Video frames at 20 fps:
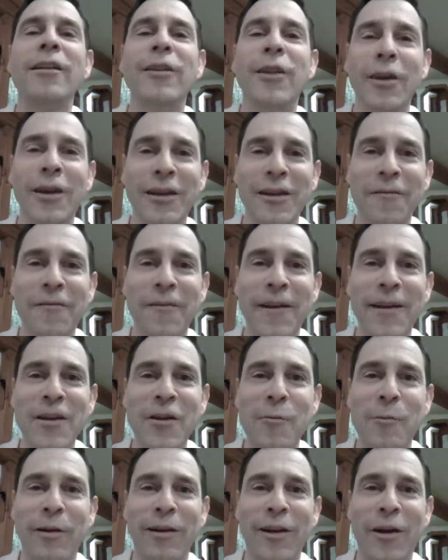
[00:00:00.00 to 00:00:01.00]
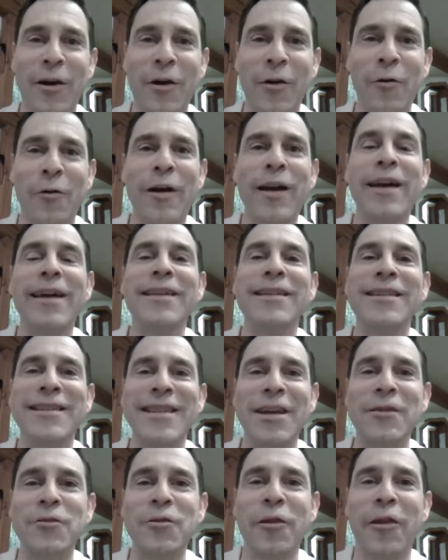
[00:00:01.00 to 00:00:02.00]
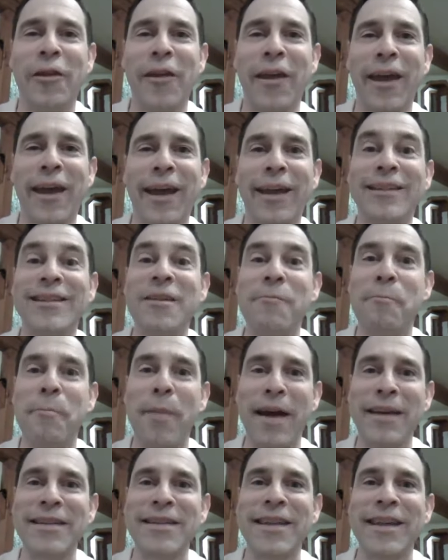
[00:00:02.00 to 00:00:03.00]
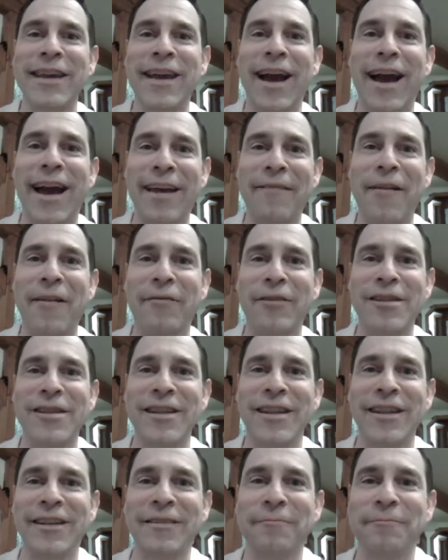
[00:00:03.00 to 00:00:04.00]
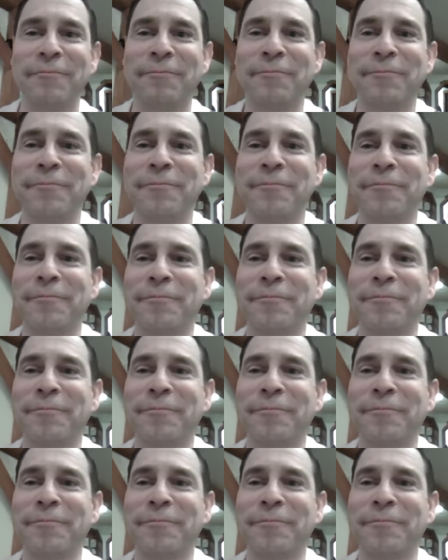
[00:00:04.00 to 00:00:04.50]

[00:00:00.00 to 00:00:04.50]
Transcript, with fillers: Look at the video below, see what you think. It's the best thing I've ever seen.